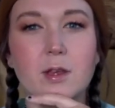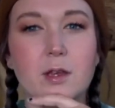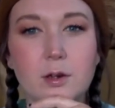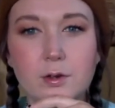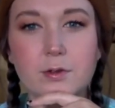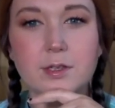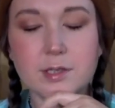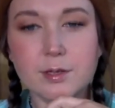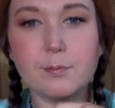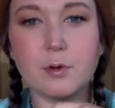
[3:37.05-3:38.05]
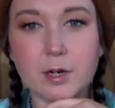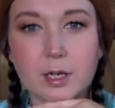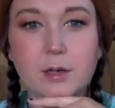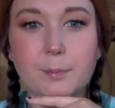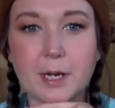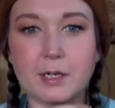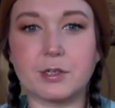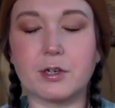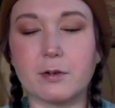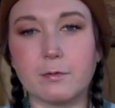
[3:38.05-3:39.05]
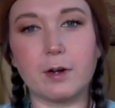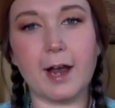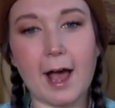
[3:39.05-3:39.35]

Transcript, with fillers: you know, this is a pretty good picture of what